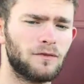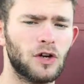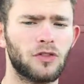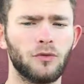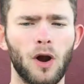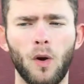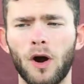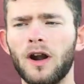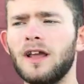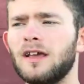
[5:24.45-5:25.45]
If you're a
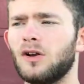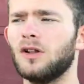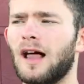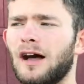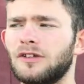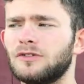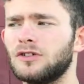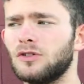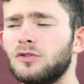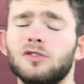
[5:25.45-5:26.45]
thrower, it'll allow you
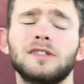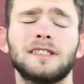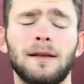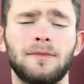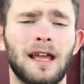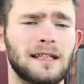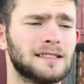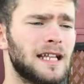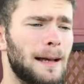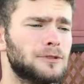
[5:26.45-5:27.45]
to do the same thing,
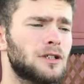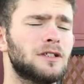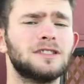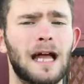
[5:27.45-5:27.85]
snap your